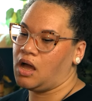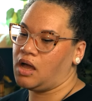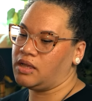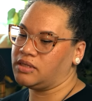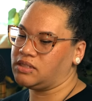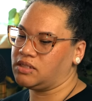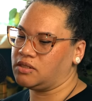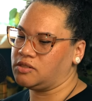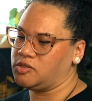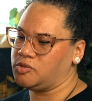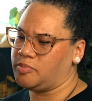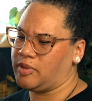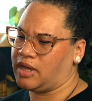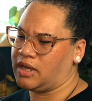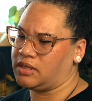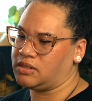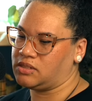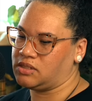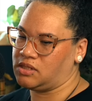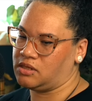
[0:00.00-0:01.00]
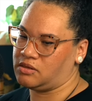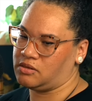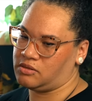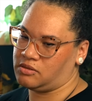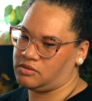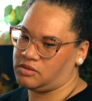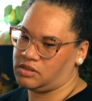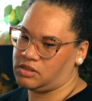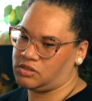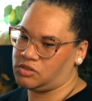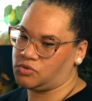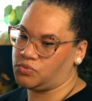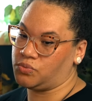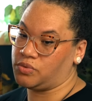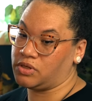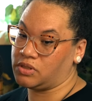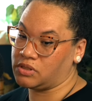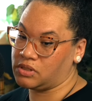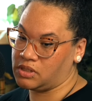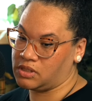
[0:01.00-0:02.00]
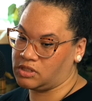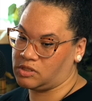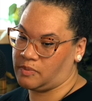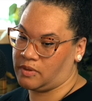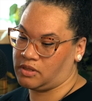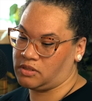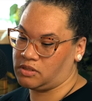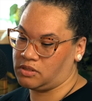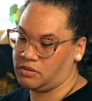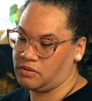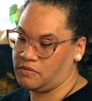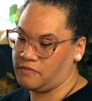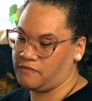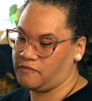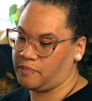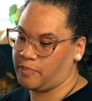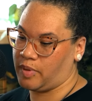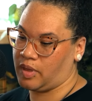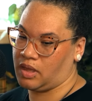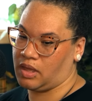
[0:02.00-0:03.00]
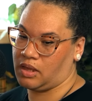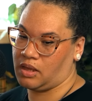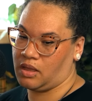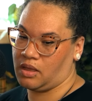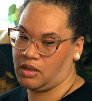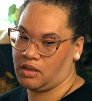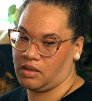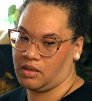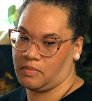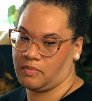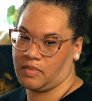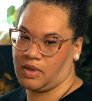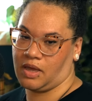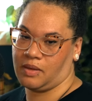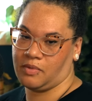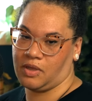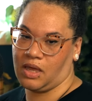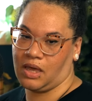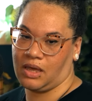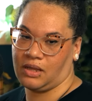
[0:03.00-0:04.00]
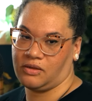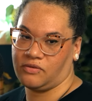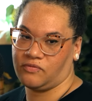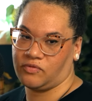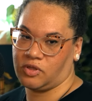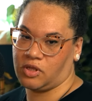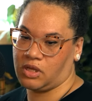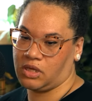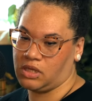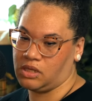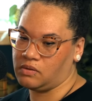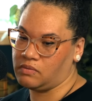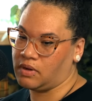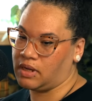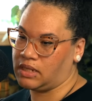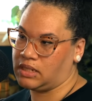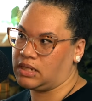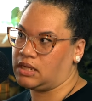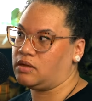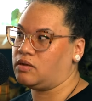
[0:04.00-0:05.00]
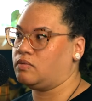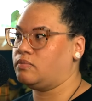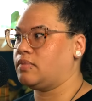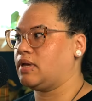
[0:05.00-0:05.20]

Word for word: Uh, it's not too bad. Seattle is really expensive, mm-hmm. but um, I'm kind of lucky right now.